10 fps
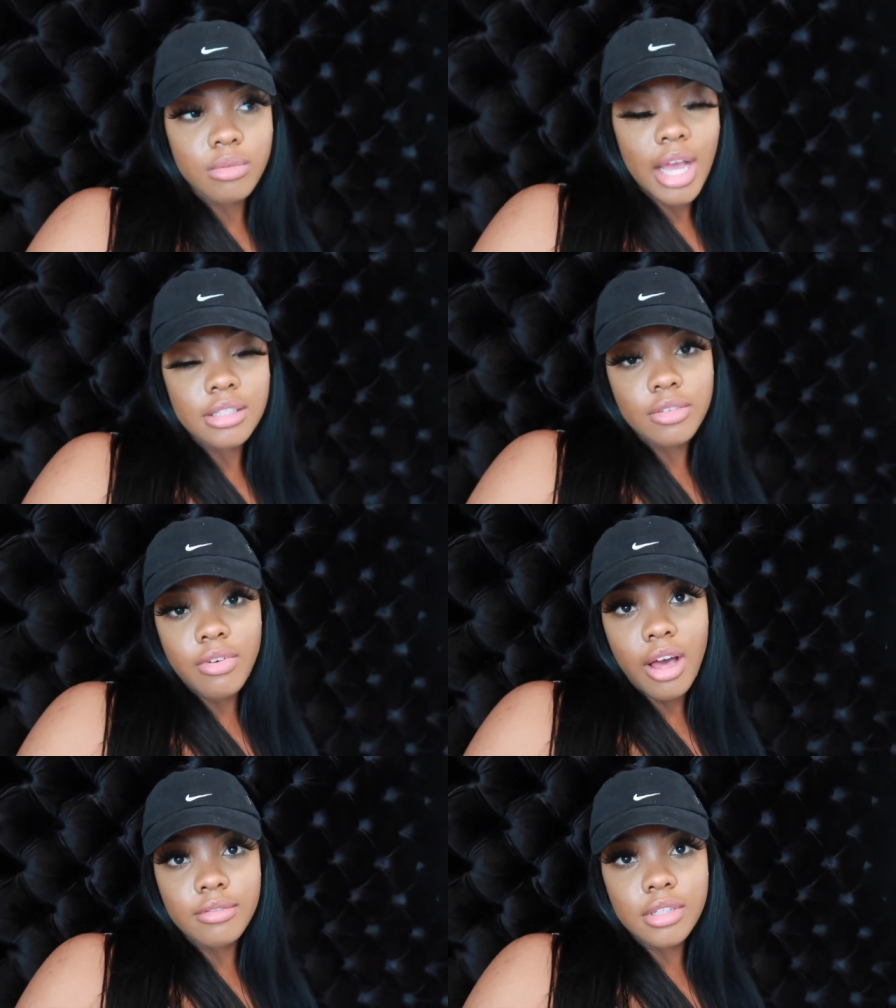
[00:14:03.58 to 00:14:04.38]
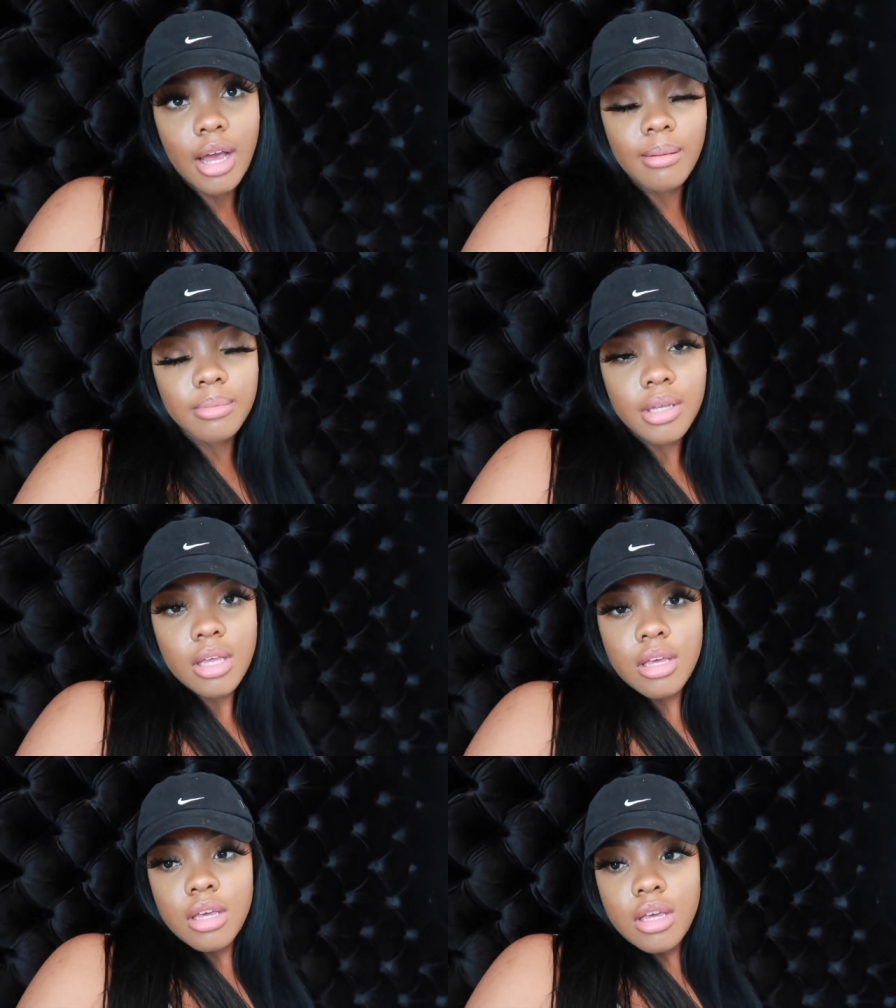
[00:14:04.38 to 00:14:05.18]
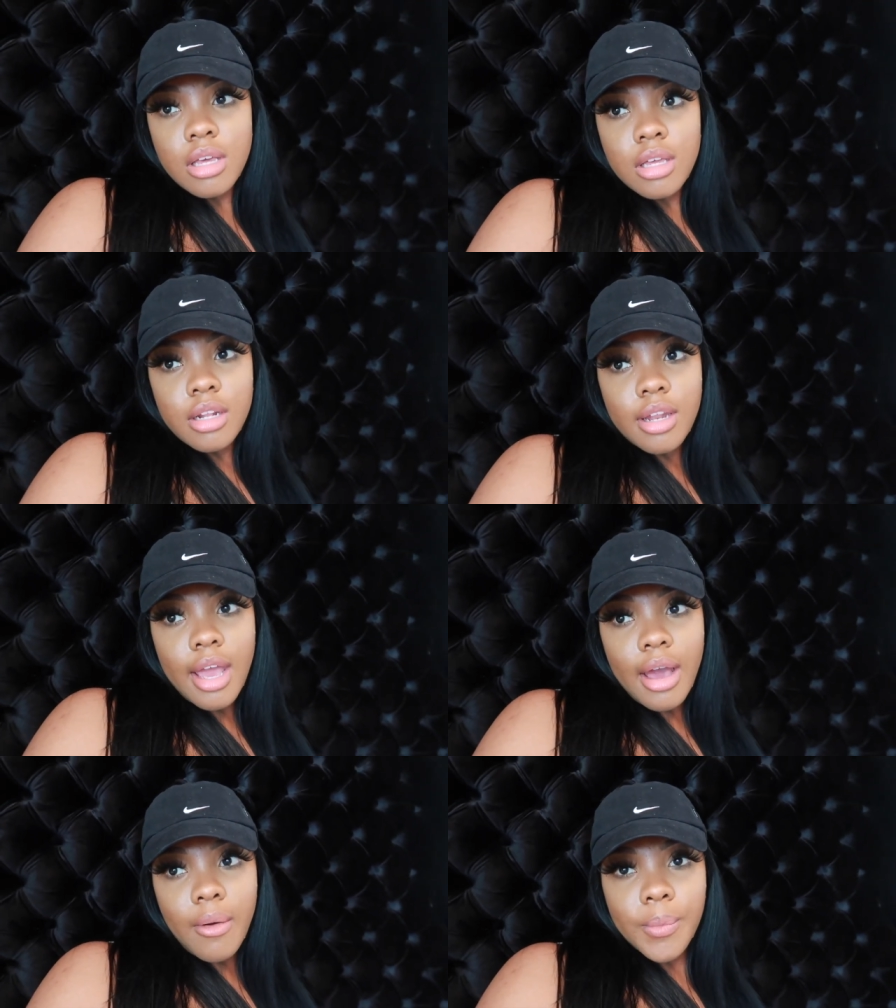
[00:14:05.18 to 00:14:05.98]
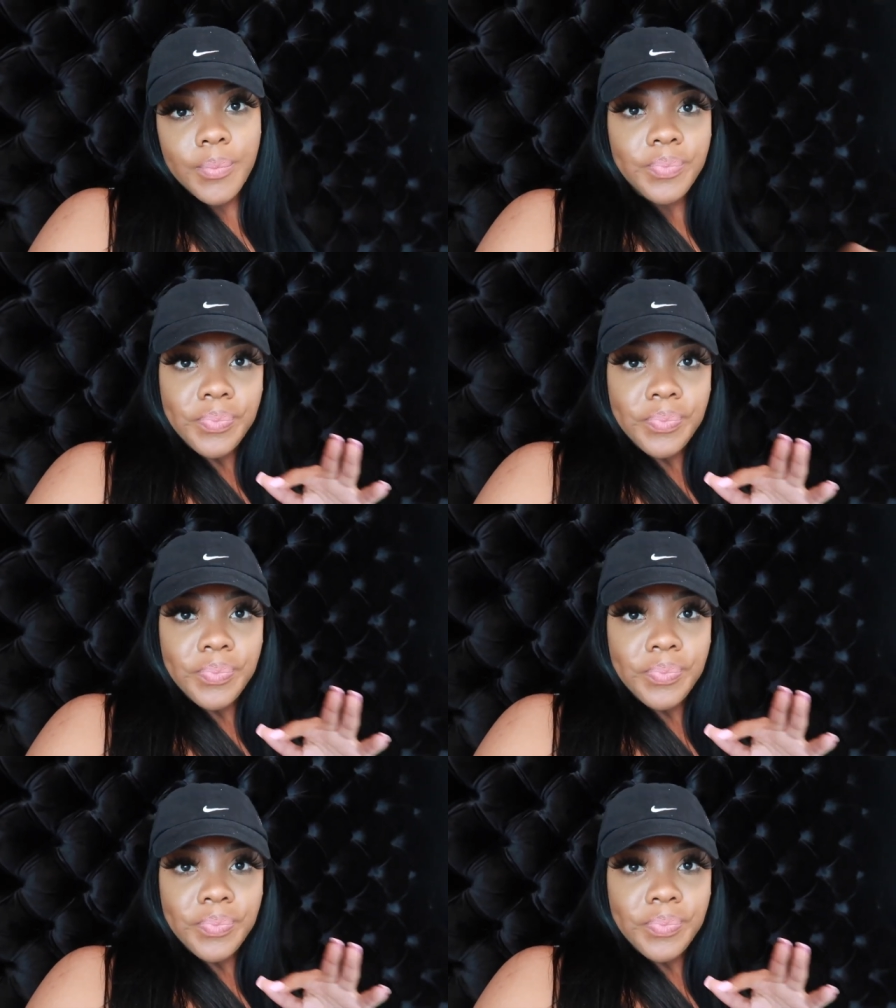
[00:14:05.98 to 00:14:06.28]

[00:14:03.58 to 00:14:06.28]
9 to 5 job now.